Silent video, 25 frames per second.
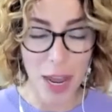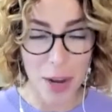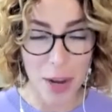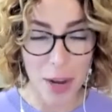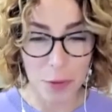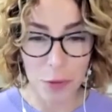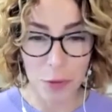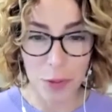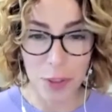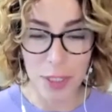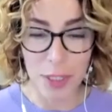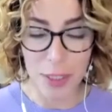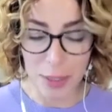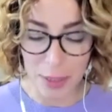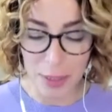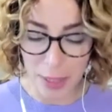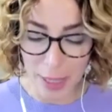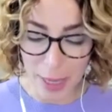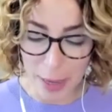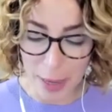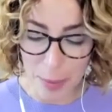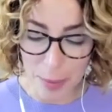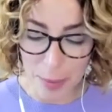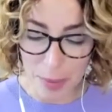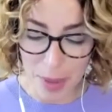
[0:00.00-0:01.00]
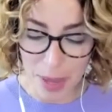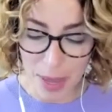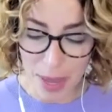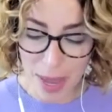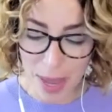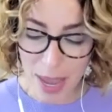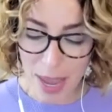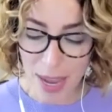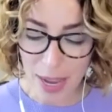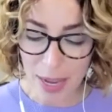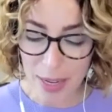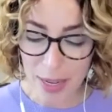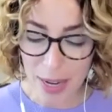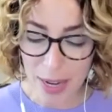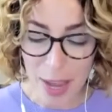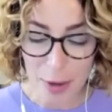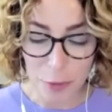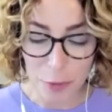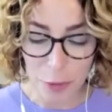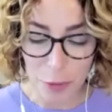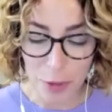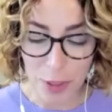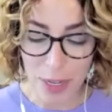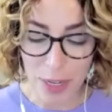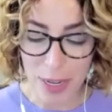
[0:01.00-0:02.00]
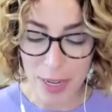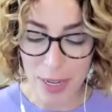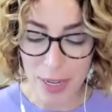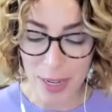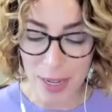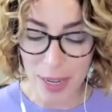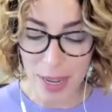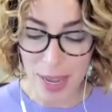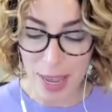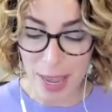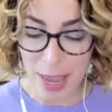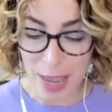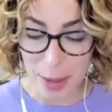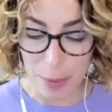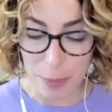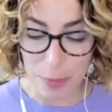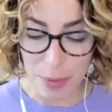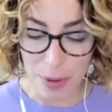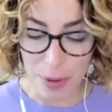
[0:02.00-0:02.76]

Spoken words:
every limb and every hip.